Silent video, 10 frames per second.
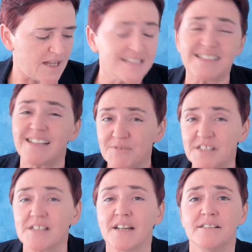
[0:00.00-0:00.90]
It's
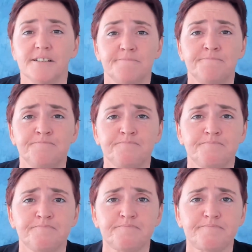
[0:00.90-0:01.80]
devastating.
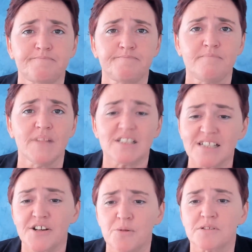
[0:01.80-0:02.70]
Because
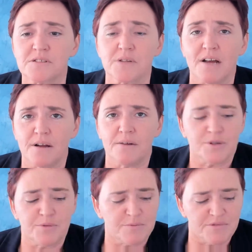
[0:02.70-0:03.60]
I know
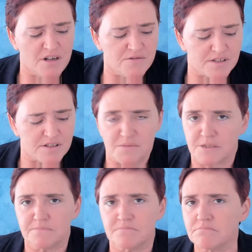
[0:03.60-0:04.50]
what's
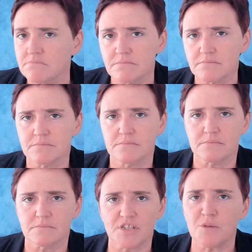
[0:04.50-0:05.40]
coming.
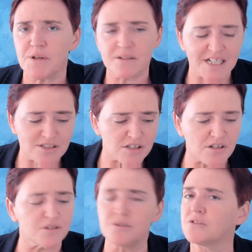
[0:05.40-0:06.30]
There'll be Linton
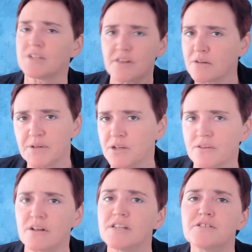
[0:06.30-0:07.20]
on Ooze and there'll be
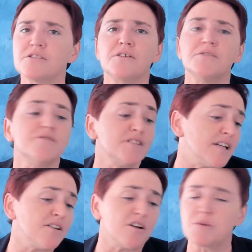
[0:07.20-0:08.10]
other Linton on Oozes,
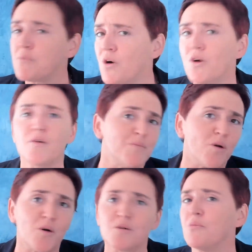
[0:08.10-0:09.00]
and there'll be more and
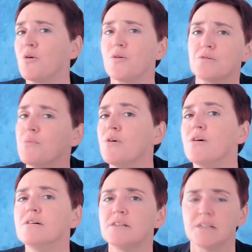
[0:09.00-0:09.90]
more and more and more.